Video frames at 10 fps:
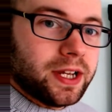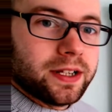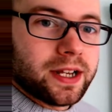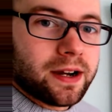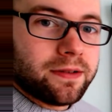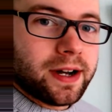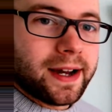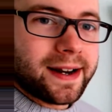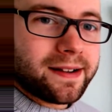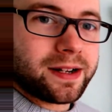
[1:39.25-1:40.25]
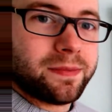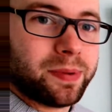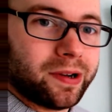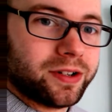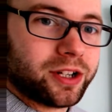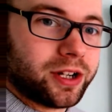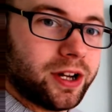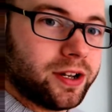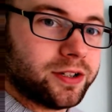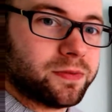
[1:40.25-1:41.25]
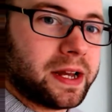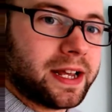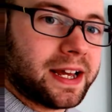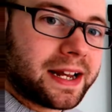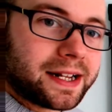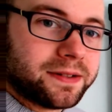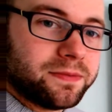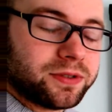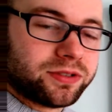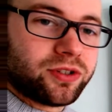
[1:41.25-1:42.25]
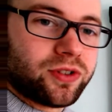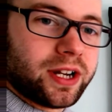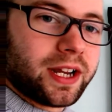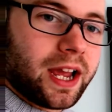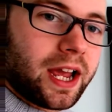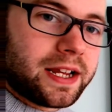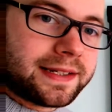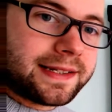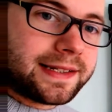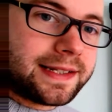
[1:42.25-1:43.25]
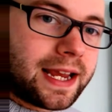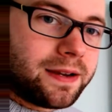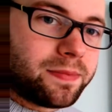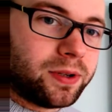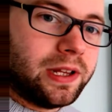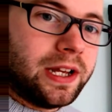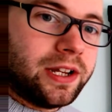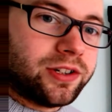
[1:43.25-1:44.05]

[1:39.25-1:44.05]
Now, an ionic bond occurs when an atom wants to try and get a stable